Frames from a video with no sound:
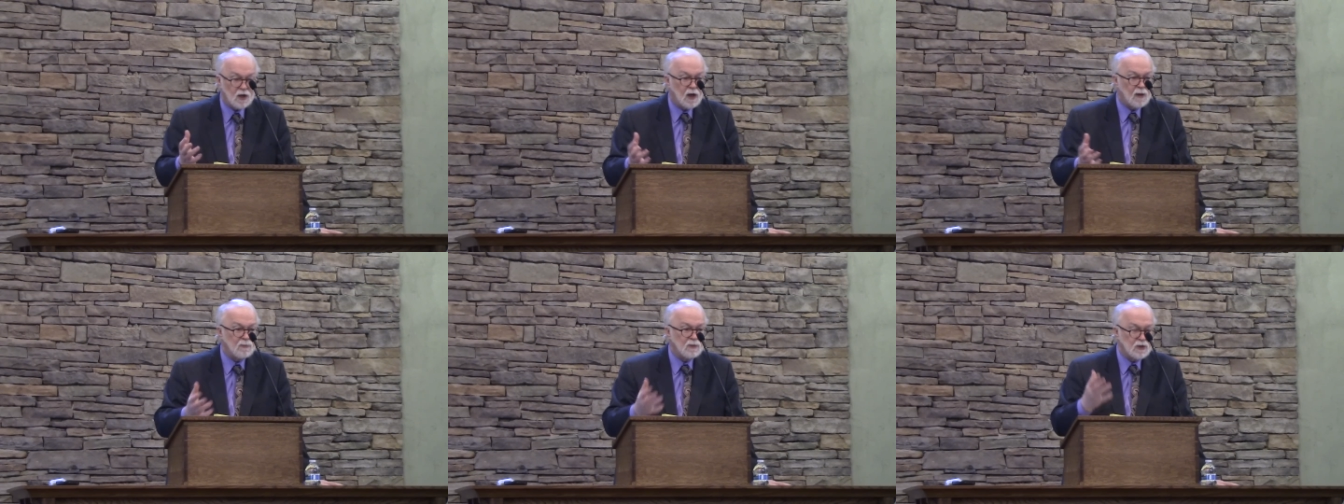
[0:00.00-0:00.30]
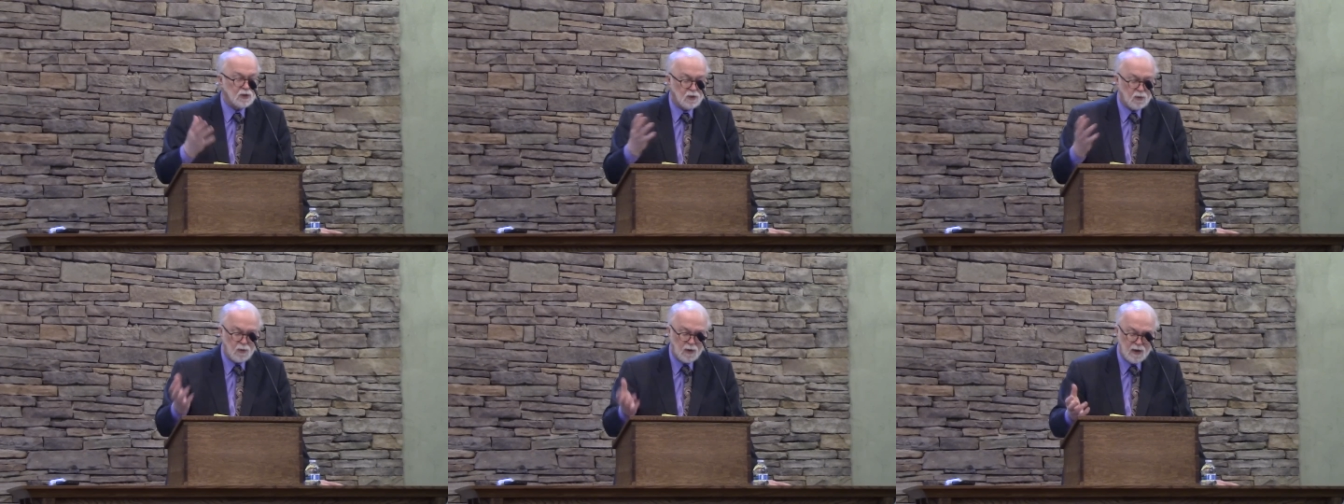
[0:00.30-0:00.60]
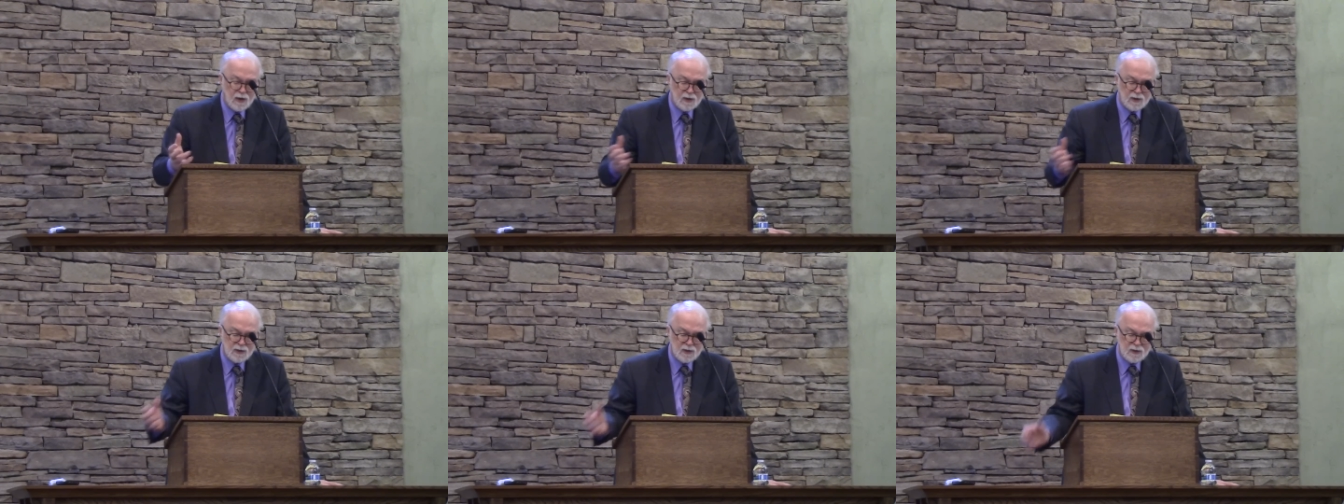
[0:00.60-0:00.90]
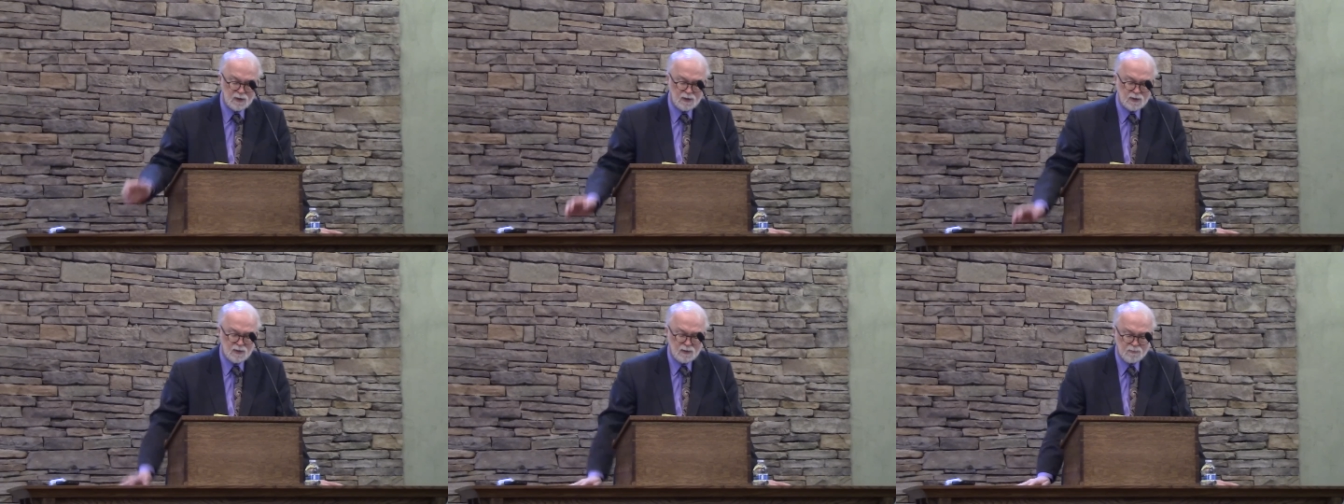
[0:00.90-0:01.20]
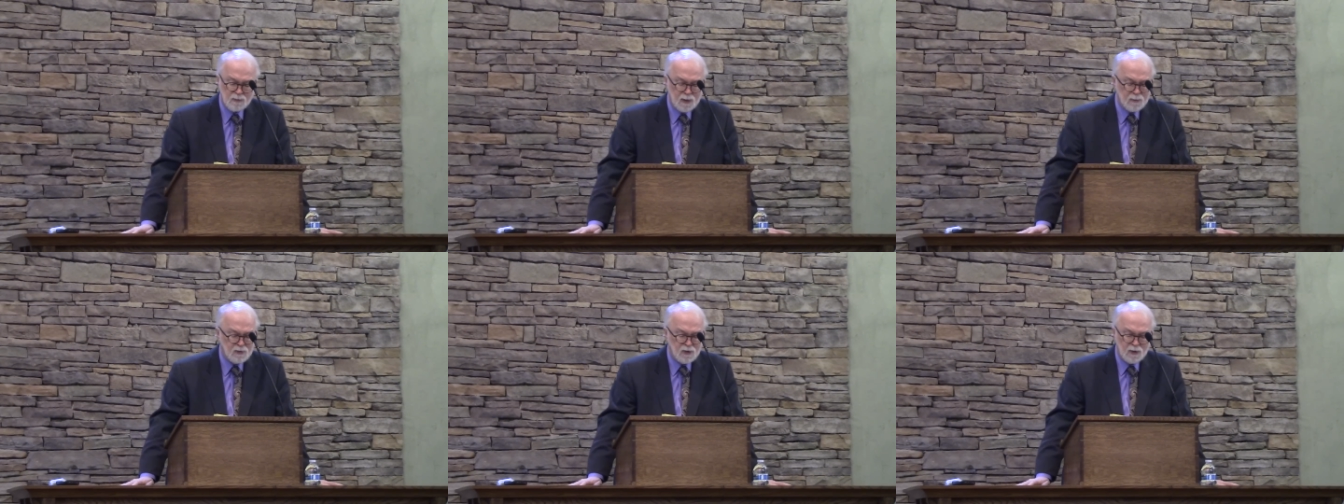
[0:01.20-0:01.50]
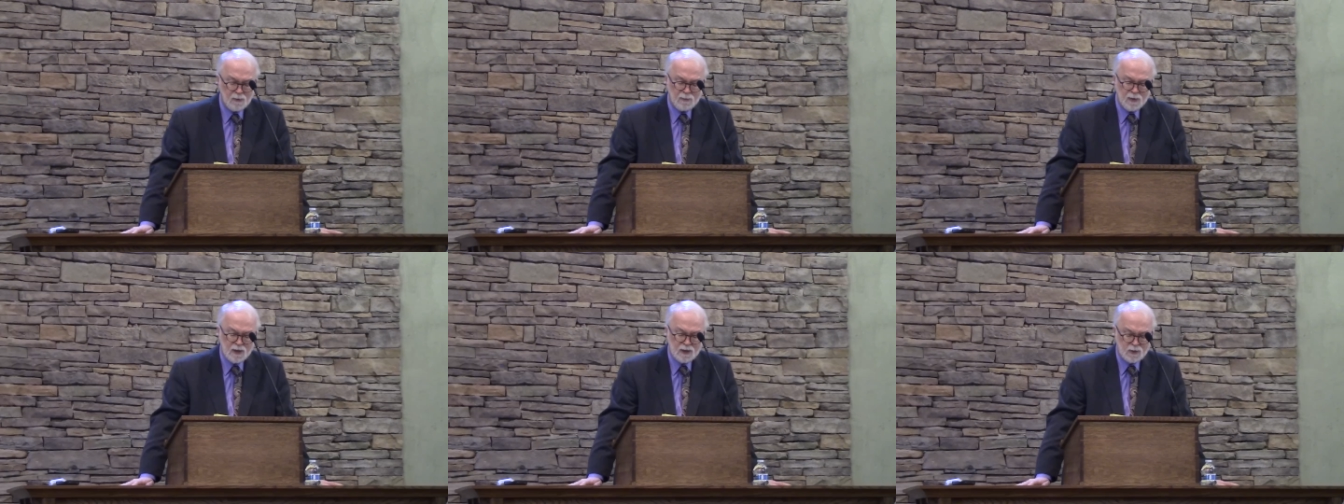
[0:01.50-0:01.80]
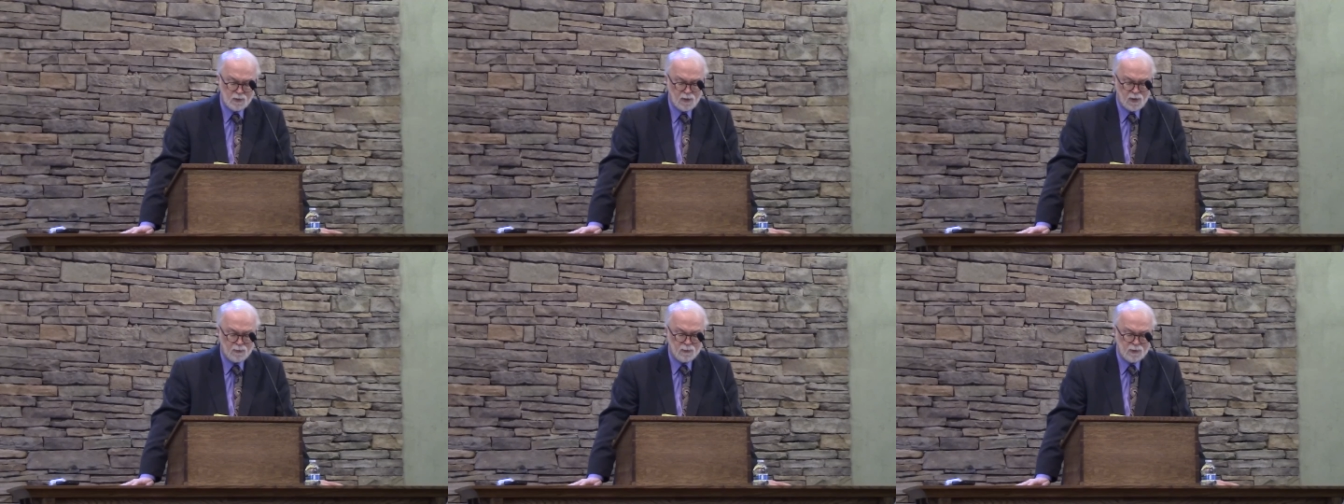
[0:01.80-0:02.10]
Thomas Aquinas is maybe the
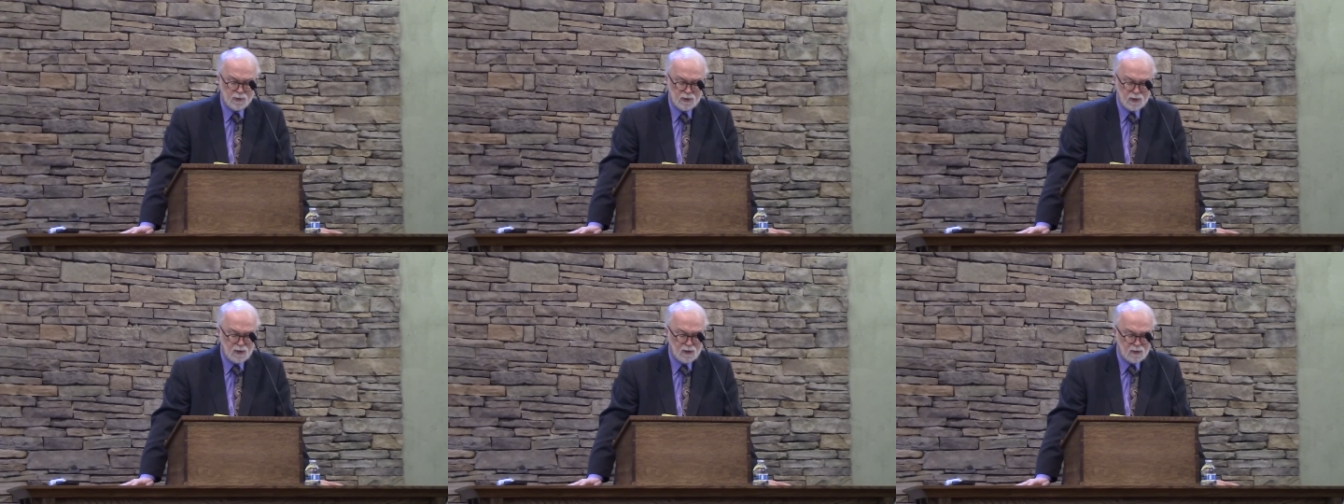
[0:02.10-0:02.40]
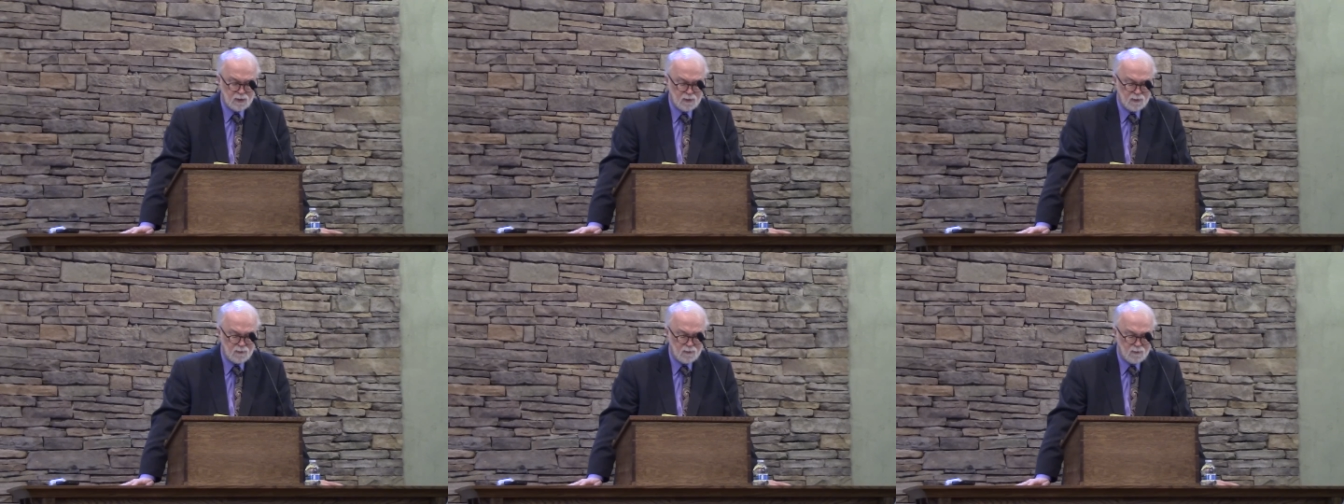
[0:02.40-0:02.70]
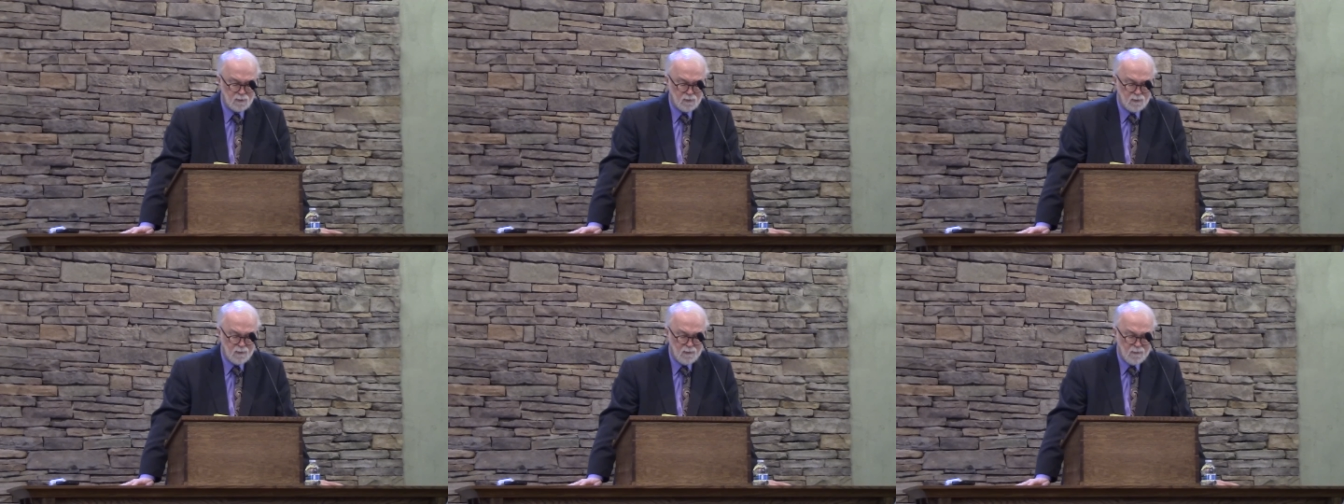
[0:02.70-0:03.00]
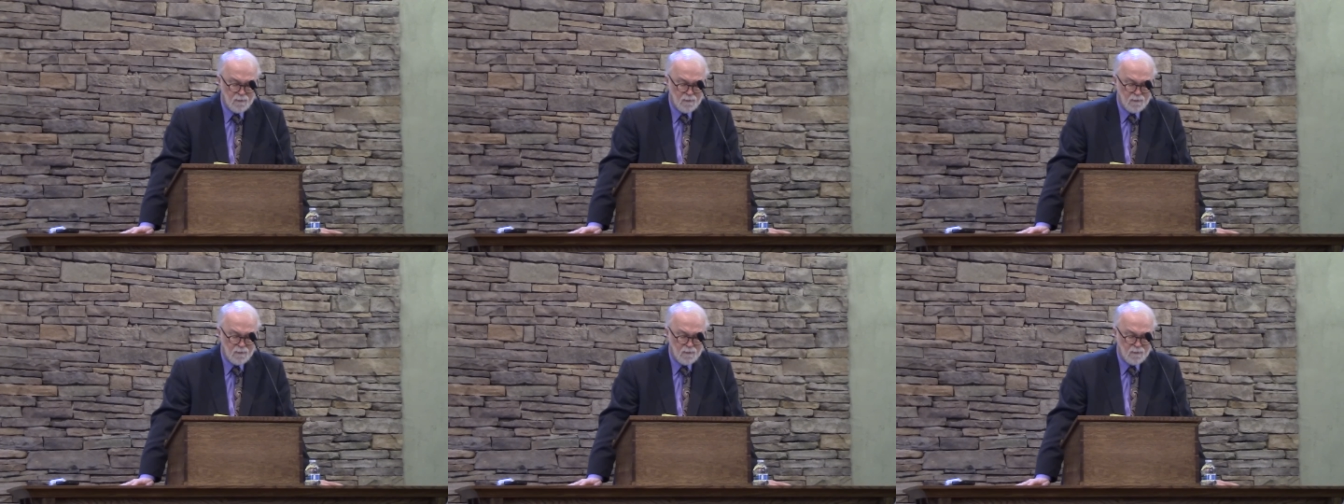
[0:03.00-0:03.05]
best representative.